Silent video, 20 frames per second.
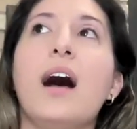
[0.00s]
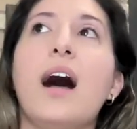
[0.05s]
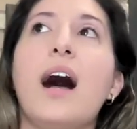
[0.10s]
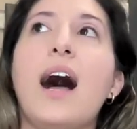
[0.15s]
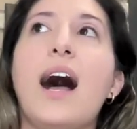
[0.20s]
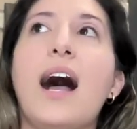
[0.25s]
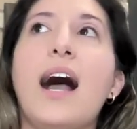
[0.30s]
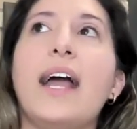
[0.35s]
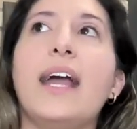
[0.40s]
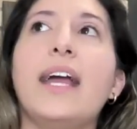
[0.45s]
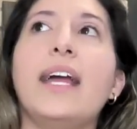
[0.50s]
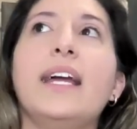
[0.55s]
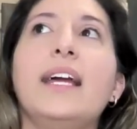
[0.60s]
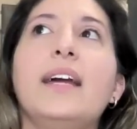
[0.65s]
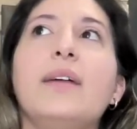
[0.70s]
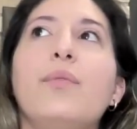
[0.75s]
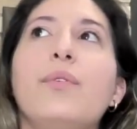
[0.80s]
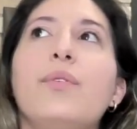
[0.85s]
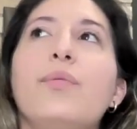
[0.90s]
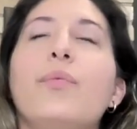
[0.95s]

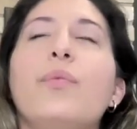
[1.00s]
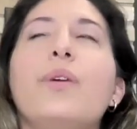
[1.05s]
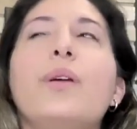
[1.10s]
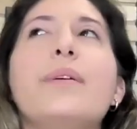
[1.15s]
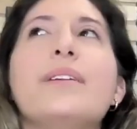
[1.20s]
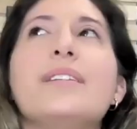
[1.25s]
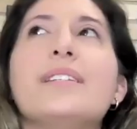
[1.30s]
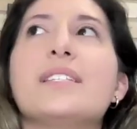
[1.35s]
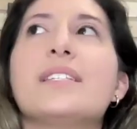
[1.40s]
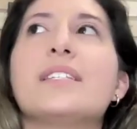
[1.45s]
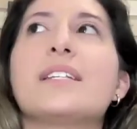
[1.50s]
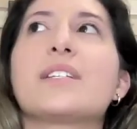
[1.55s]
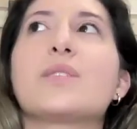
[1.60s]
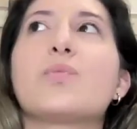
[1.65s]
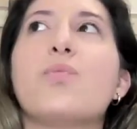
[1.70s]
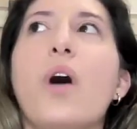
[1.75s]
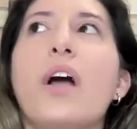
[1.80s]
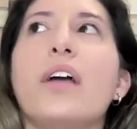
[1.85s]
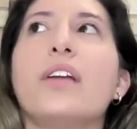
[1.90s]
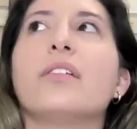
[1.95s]
We went to
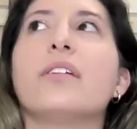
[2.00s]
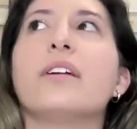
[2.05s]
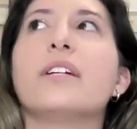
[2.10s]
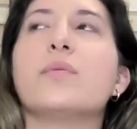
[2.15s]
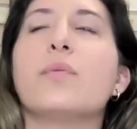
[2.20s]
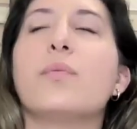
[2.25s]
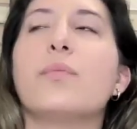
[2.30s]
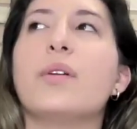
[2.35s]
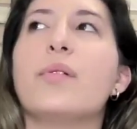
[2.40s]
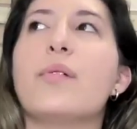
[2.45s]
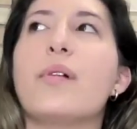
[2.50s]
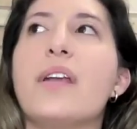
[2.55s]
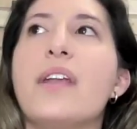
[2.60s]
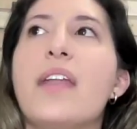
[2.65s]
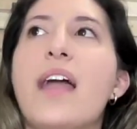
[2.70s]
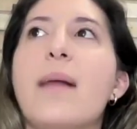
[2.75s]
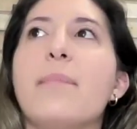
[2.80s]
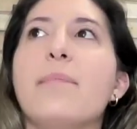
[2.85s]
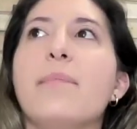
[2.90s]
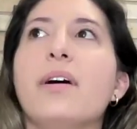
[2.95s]
6 wineries when we were in
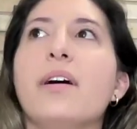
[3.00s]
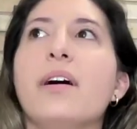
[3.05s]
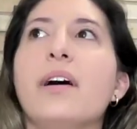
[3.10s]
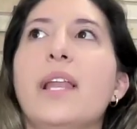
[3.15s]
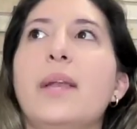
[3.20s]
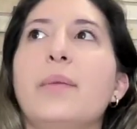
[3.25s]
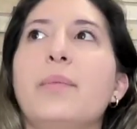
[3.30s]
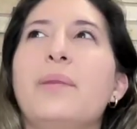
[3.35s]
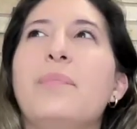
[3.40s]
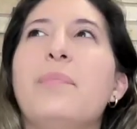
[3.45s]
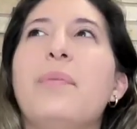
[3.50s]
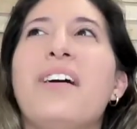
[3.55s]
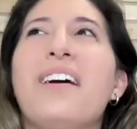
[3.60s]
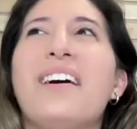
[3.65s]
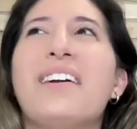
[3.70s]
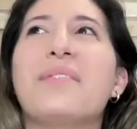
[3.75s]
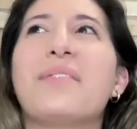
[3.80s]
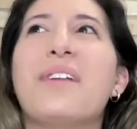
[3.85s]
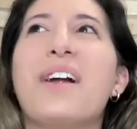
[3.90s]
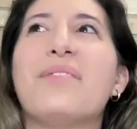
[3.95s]
Napa, and we
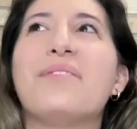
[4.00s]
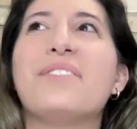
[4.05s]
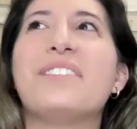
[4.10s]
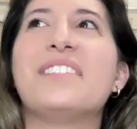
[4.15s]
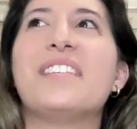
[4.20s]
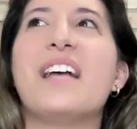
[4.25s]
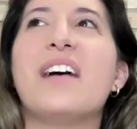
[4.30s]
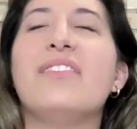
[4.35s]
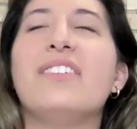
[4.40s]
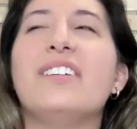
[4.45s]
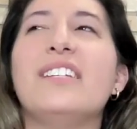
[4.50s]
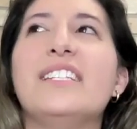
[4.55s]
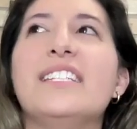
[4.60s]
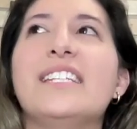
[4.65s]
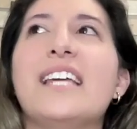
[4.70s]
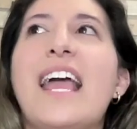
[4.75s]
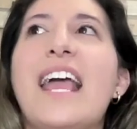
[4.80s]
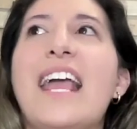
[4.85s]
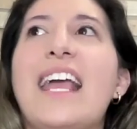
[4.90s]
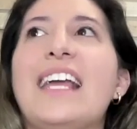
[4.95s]
bought around 7
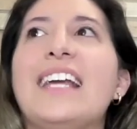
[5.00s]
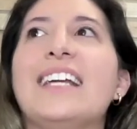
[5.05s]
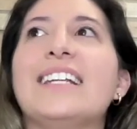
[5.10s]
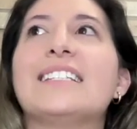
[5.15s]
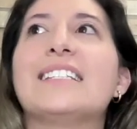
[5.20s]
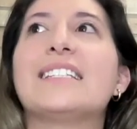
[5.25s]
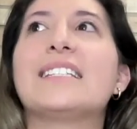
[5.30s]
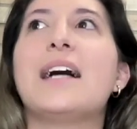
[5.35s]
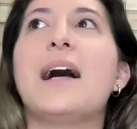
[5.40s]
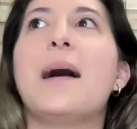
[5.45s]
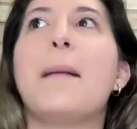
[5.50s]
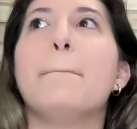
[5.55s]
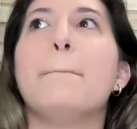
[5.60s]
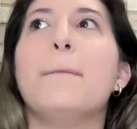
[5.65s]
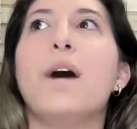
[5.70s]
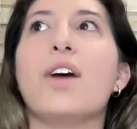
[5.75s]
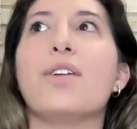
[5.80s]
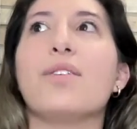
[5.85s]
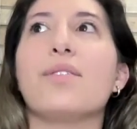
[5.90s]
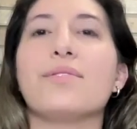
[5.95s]
to 8
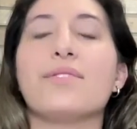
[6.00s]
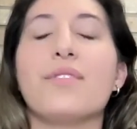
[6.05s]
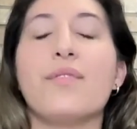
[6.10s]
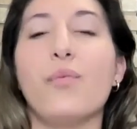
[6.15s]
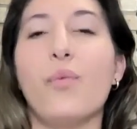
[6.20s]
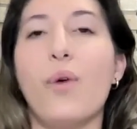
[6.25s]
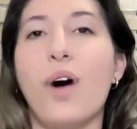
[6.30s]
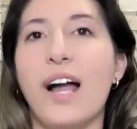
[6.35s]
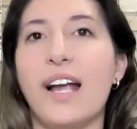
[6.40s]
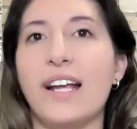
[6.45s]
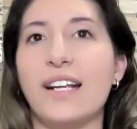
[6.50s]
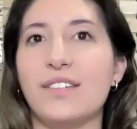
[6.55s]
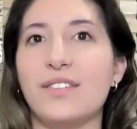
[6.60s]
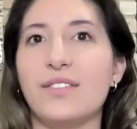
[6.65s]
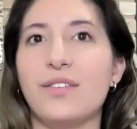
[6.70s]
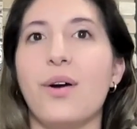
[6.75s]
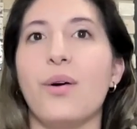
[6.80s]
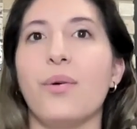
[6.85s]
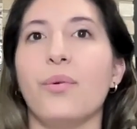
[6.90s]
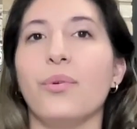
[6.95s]
bottles of wine
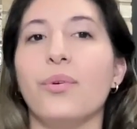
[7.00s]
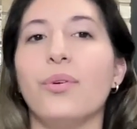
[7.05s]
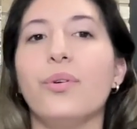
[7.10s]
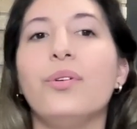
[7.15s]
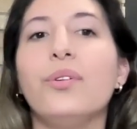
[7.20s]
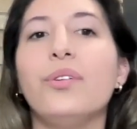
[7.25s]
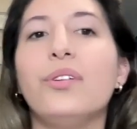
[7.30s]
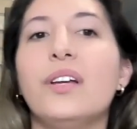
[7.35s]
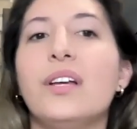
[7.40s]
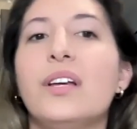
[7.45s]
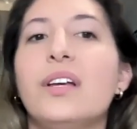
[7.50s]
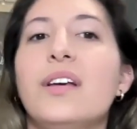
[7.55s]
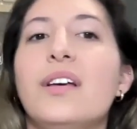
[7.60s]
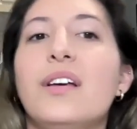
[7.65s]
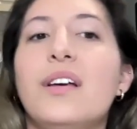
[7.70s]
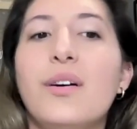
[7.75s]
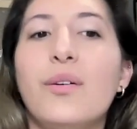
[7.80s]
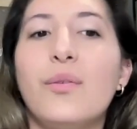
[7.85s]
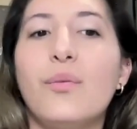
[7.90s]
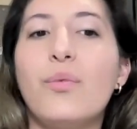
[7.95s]
total.
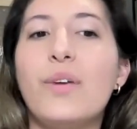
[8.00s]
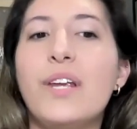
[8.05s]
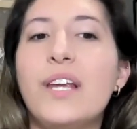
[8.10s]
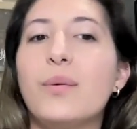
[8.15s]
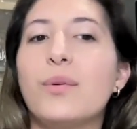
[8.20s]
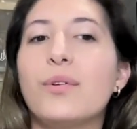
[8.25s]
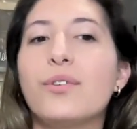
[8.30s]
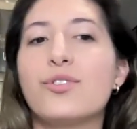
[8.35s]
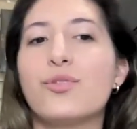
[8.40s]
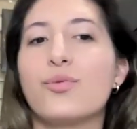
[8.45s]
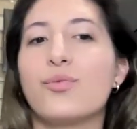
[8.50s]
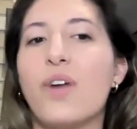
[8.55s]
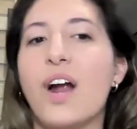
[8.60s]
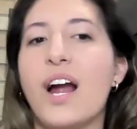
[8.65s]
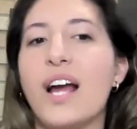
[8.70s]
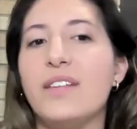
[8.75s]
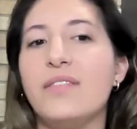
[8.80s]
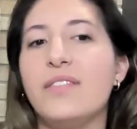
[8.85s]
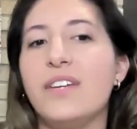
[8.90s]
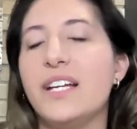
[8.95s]
We were
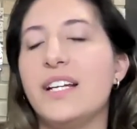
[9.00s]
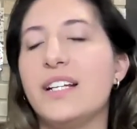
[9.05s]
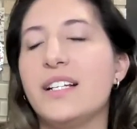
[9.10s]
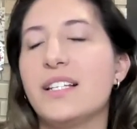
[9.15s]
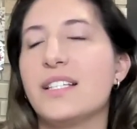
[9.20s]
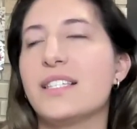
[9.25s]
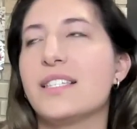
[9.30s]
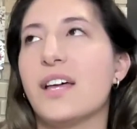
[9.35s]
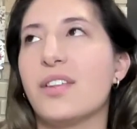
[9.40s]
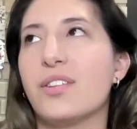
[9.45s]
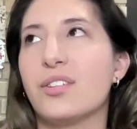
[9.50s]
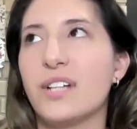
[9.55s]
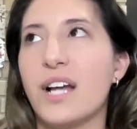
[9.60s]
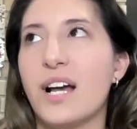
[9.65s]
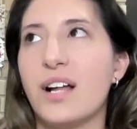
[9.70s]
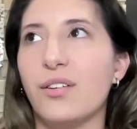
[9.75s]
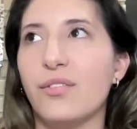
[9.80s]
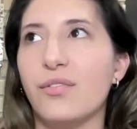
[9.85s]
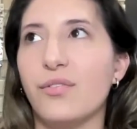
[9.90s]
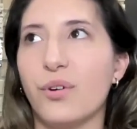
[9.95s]
driving to Southern
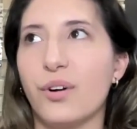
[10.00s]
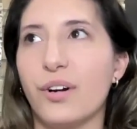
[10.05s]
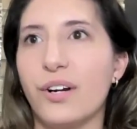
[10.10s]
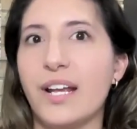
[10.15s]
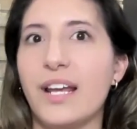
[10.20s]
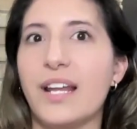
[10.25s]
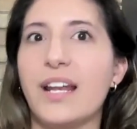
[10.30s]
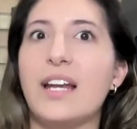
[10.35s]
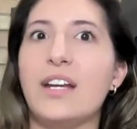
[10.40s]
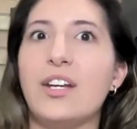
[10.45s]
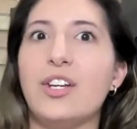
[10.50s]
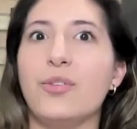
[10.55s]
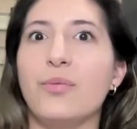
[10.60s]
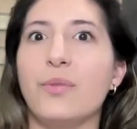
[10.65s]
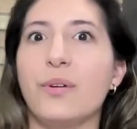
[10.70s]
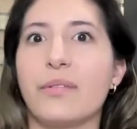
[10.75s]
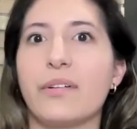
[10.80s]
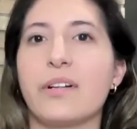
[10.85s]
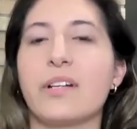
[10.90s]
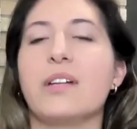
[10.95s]
California, and I knew
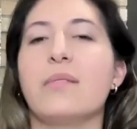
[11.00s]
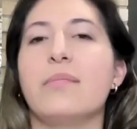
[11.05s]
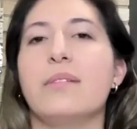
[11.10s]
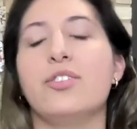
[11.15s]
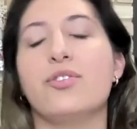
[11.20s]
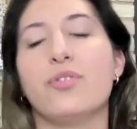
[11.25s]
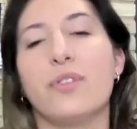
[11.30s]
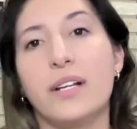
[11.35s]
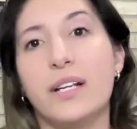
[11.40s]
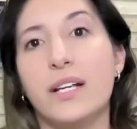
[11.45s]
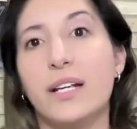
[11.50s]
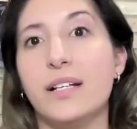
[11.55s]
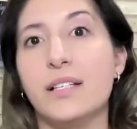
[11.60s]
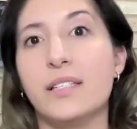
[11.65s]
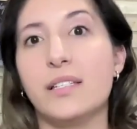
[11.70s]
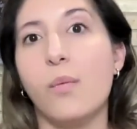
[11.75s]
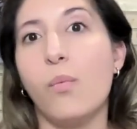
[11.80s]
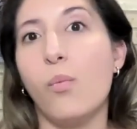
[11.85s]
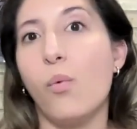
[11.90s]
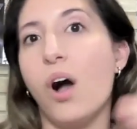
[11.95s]
we were going to be drinking
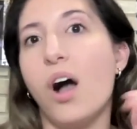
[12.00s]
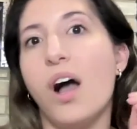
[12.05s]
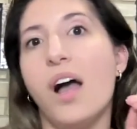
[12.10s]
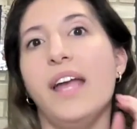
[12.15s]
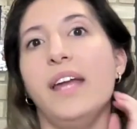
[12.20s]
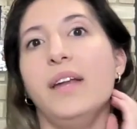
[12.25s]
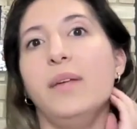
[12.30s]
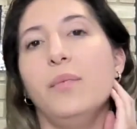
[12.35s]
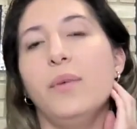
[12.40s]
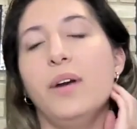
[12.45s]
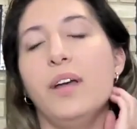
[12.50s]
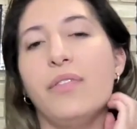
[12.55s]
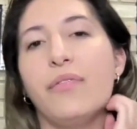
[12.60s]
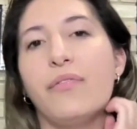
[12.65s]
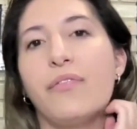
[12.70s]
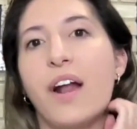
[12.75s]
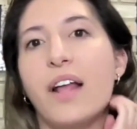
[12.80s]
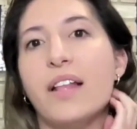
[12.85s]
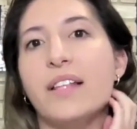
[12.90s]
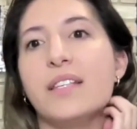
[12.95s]
some wine with
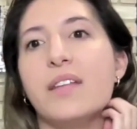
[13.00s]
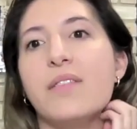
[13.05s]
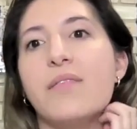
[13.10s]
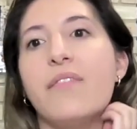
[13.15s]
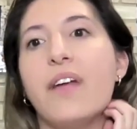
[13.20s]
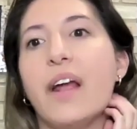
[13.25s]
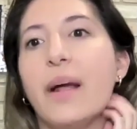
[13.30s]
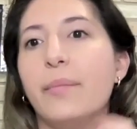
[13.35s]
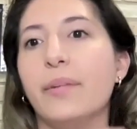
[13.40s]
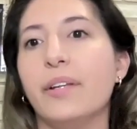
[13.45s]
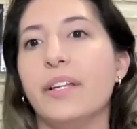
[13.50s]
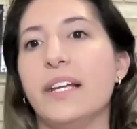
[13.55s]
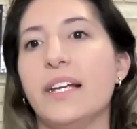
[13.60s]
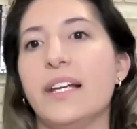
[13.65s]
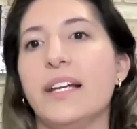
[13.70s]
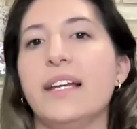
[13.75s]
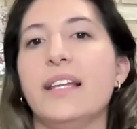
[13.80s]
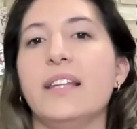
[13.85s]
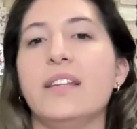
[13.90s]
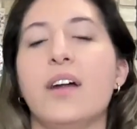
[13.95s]
friends and
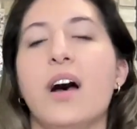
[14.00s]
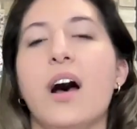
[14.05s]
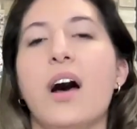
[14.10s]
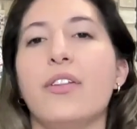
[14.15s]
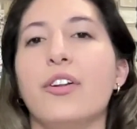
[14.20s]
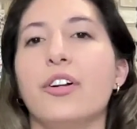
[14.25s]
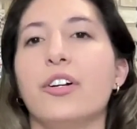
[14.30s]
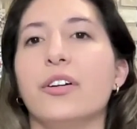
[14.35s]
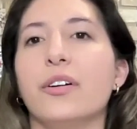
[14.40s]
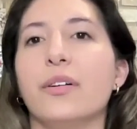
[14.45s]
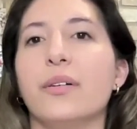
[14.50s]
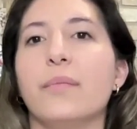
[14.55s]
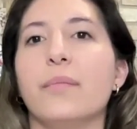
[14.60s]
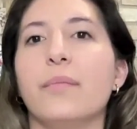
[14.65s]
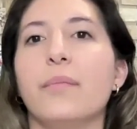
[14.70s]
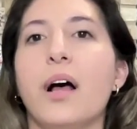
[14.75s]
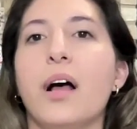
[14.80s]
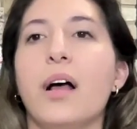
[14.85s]
family in the other